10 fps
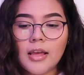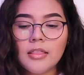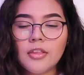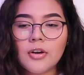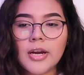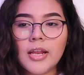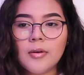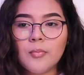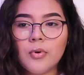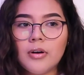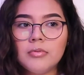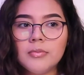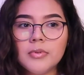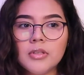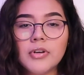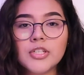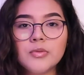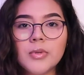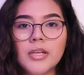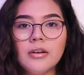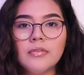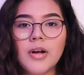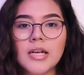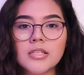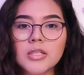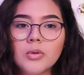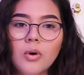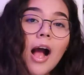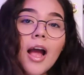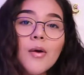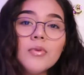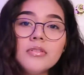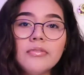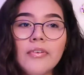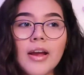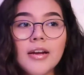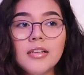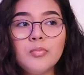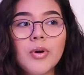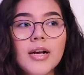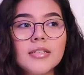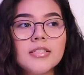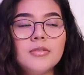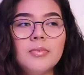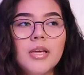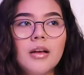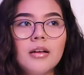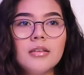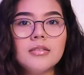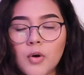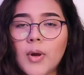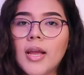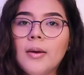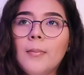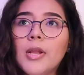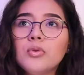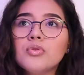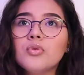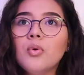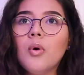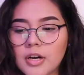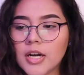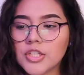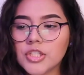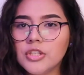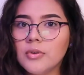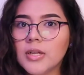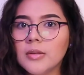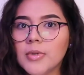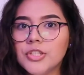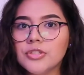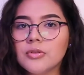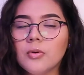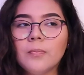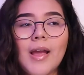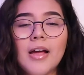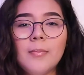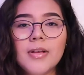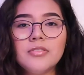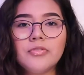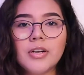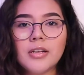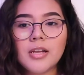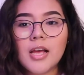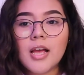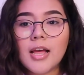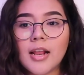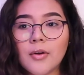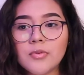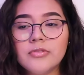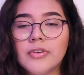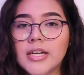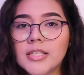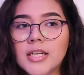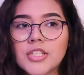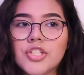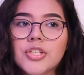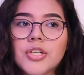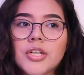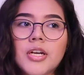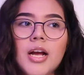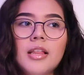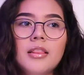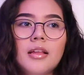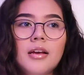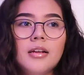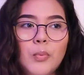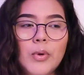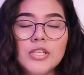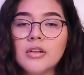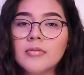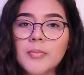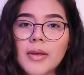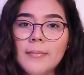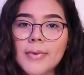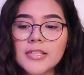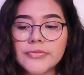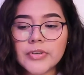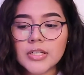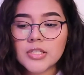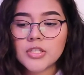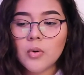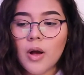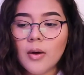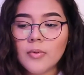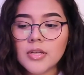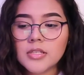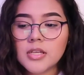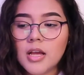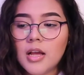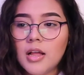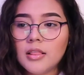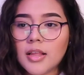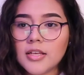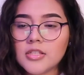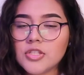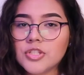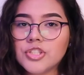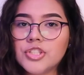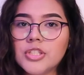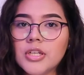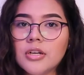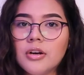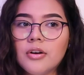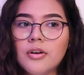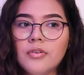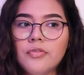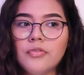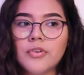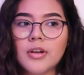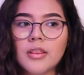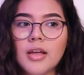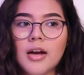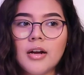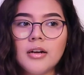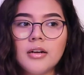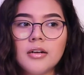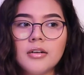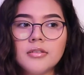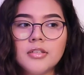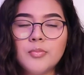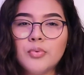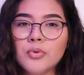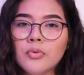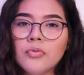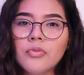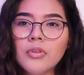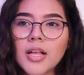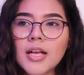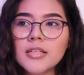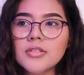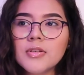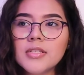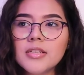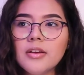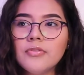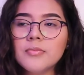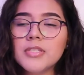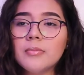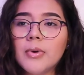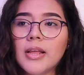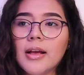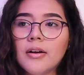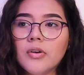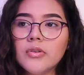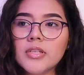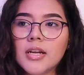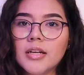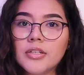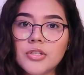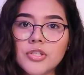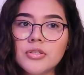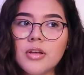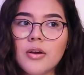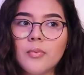8th grade, and probably freshman year of high school. I was very depressed because, okay, in middle school, or actually no, in elementary school, I had a best friend and I was very attached to her, and then we stopped being best friends. So I was like searching for that approval, I guess you can say, from somebody else, and I just like